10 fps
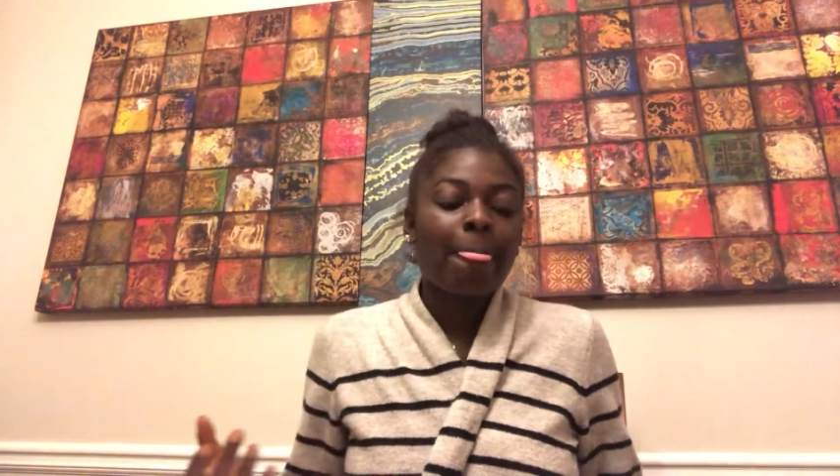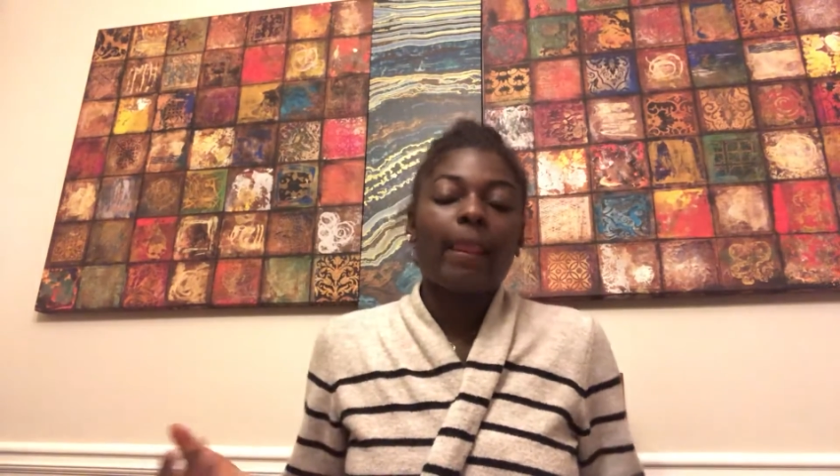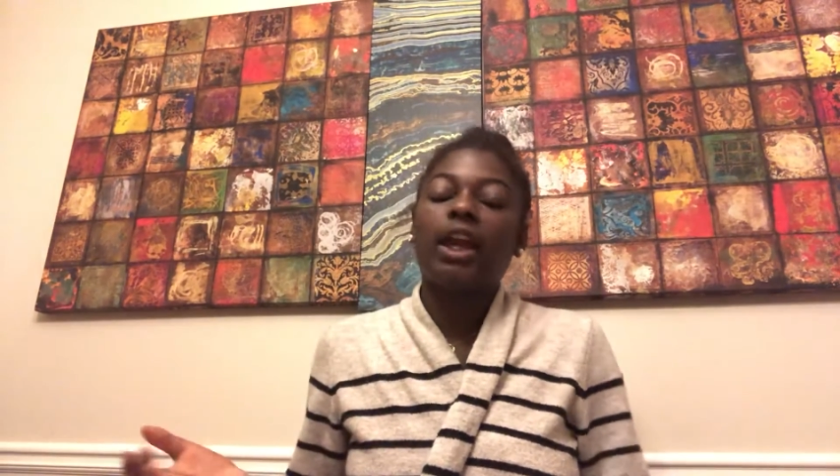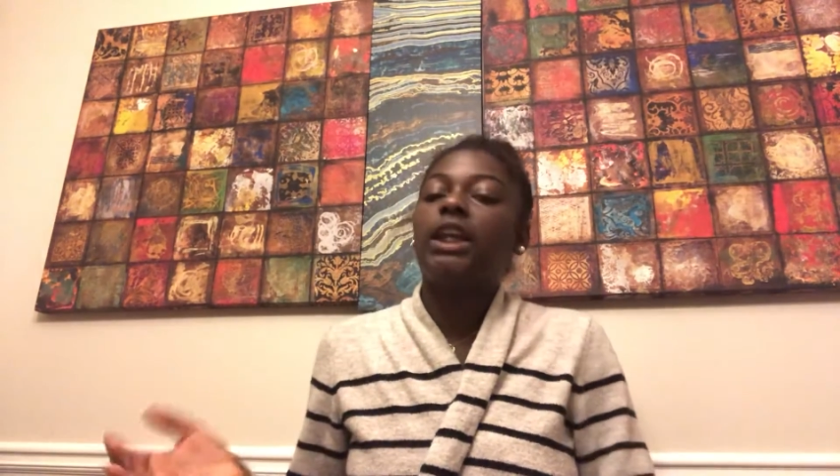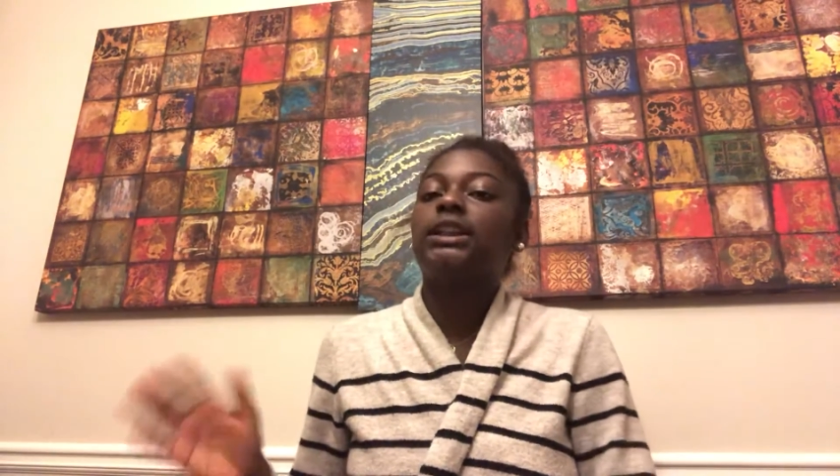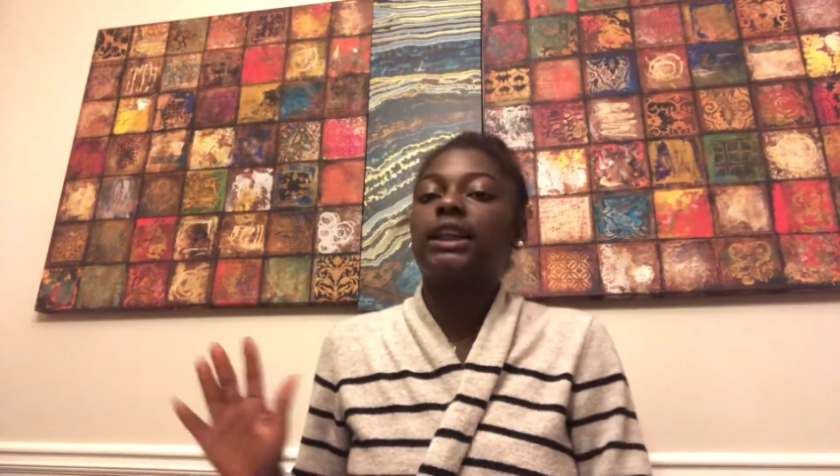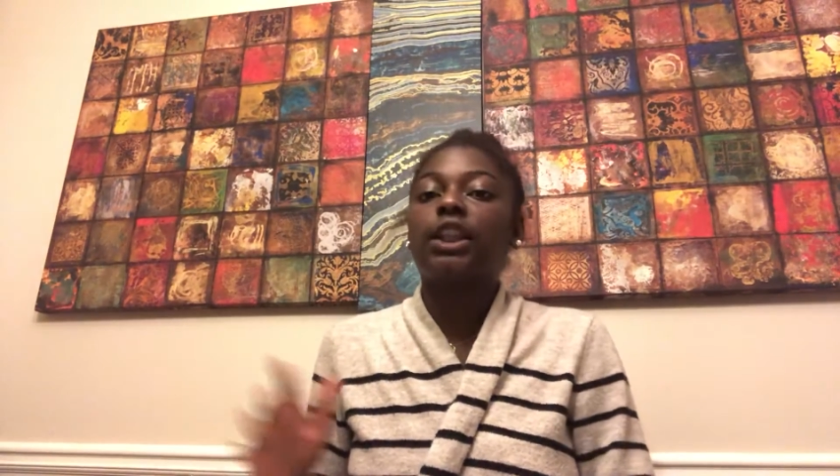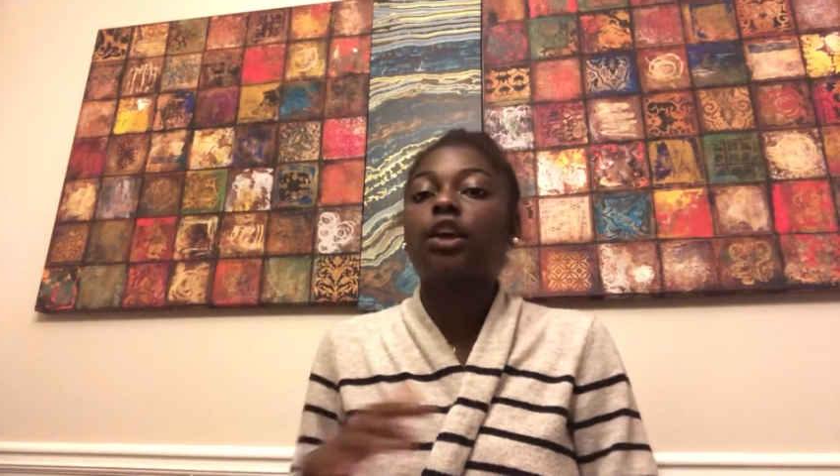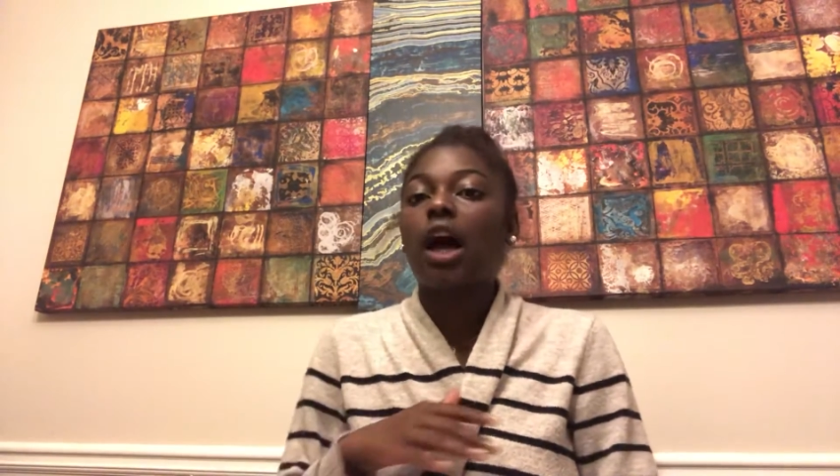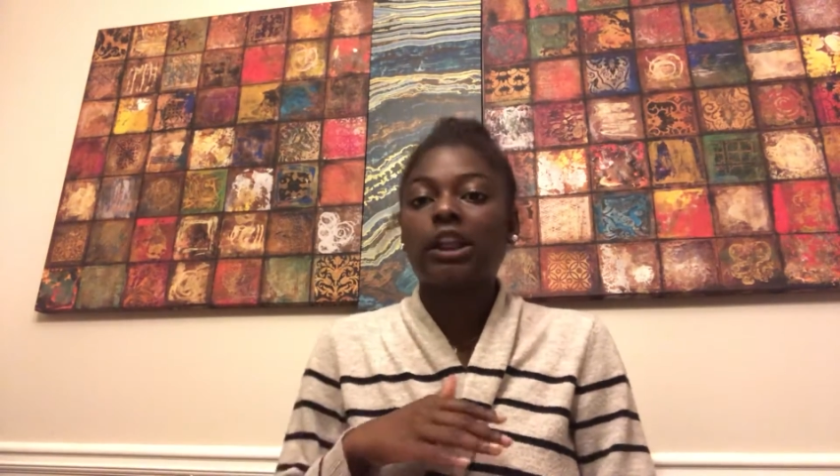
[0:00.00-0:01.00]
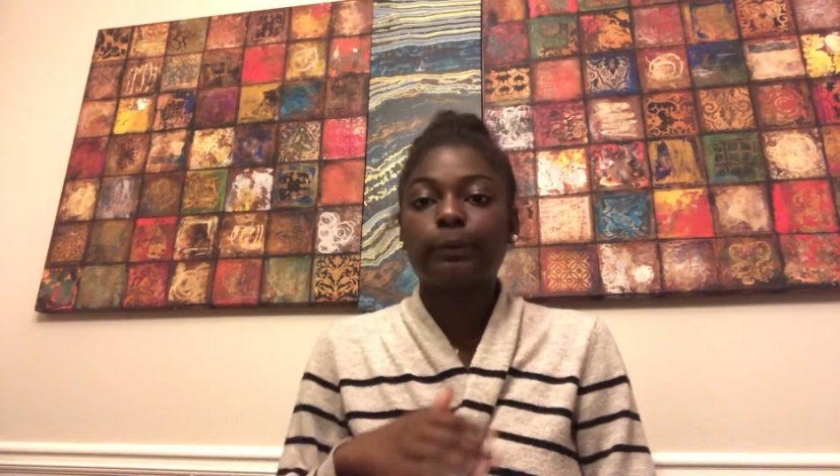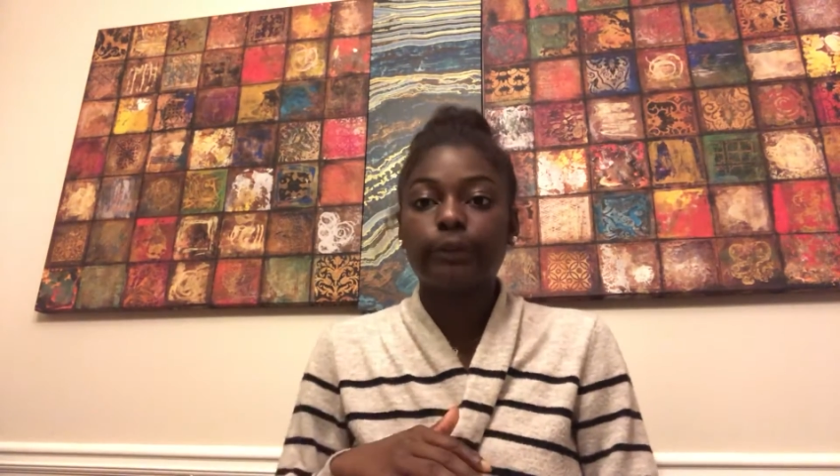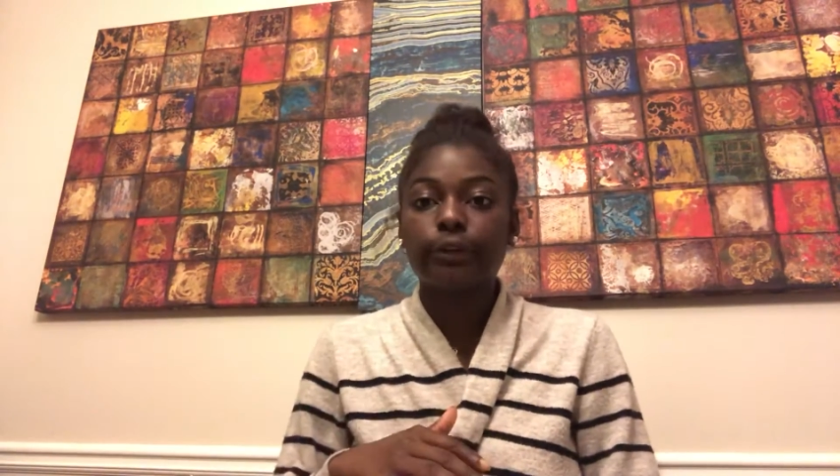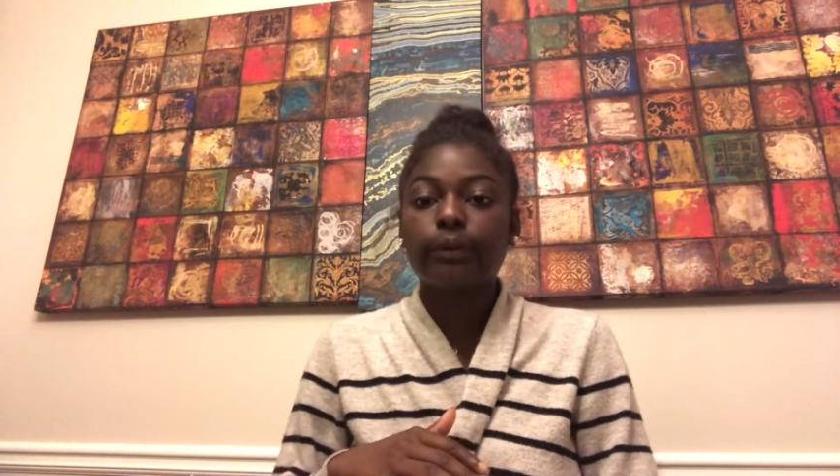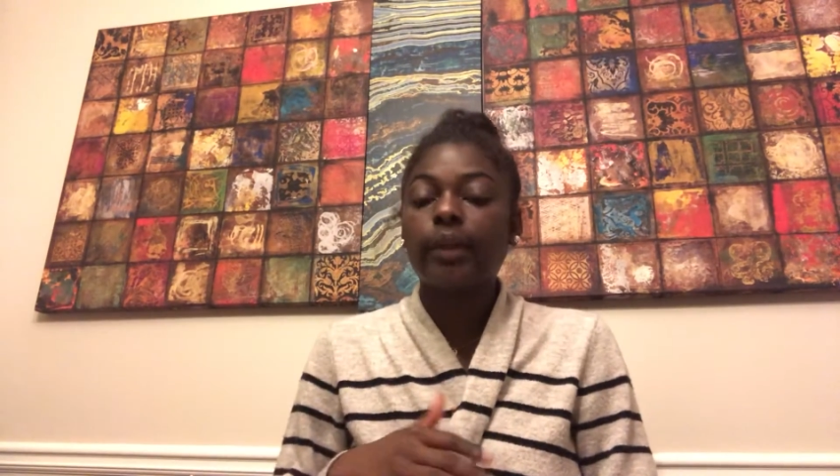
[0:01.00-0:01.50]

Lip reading: and he's in the hospital,